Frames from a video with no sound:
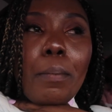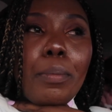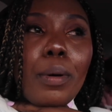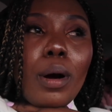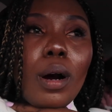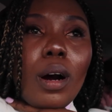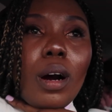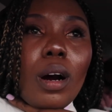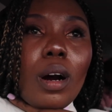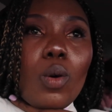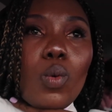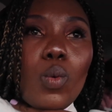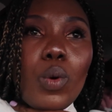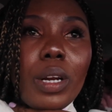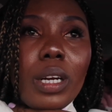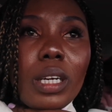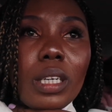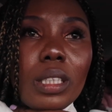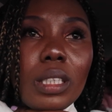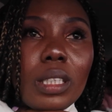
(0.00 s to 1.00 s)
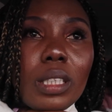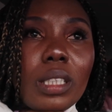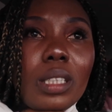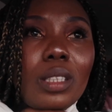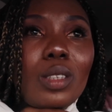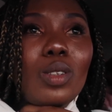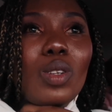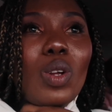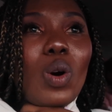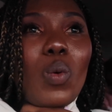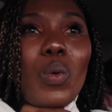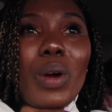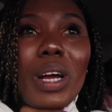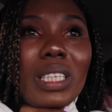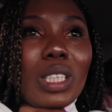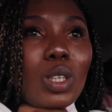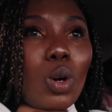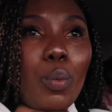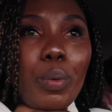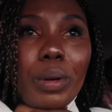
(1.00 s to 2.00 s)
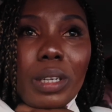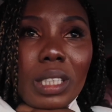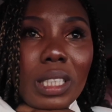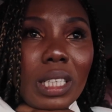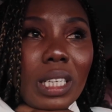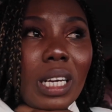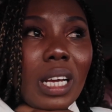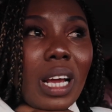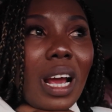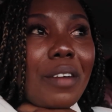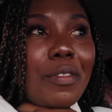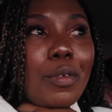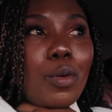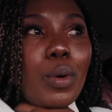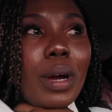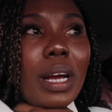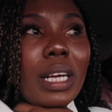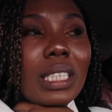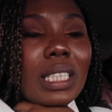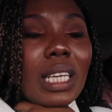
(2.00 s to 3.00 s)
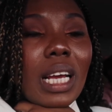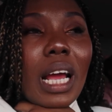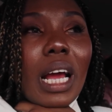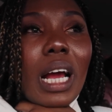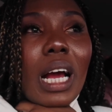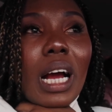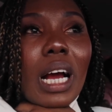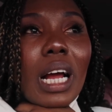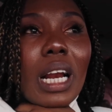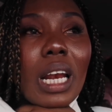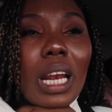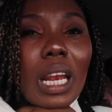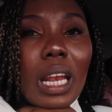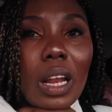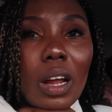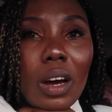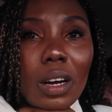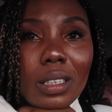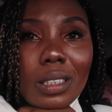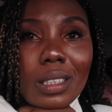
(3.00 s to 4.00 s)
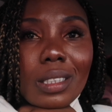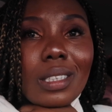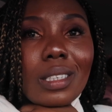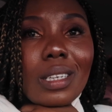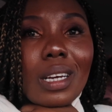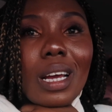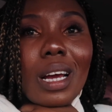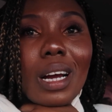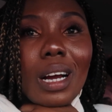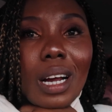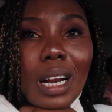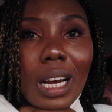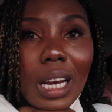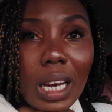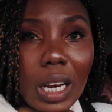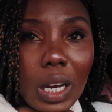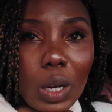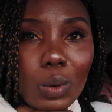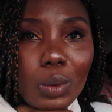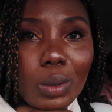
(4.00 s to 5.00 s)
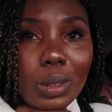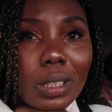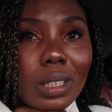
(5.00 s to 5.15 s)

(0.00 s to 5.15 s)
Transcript: but Winners, nowhere is open today. Everywhere is like locked and closed.